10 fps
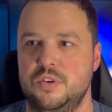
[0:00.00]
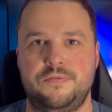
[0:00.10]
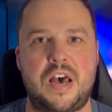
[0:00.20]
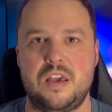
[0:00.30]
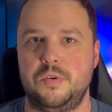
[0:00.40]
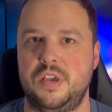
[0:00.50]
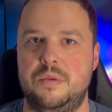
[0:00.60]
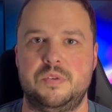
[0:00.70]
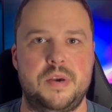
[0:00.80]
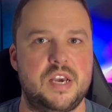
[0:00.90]
valuable
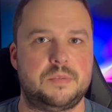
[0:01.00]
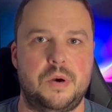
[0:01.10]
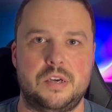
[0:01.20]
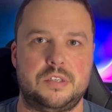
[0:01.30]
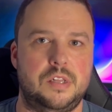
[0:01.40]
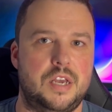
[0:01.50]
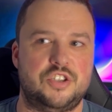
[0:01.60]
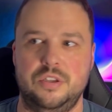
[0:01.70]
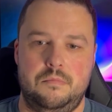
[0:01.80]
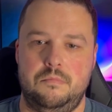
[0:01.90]
games in my Xbox
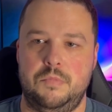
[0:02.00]
collection,